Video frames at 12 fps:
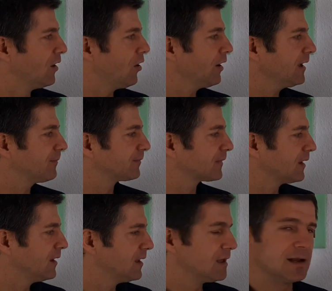Okay,
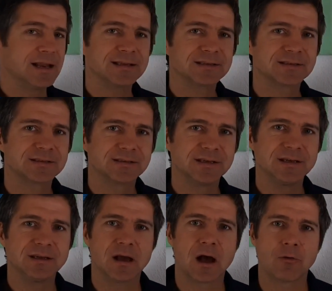let's
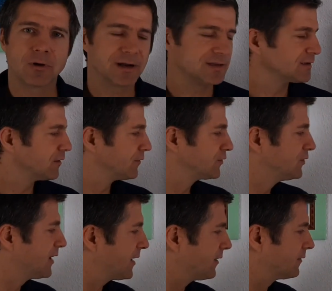see our lesson of
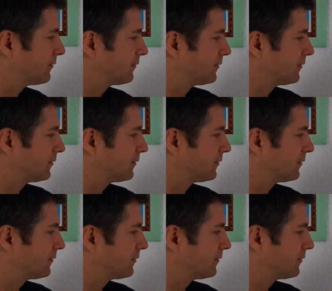today.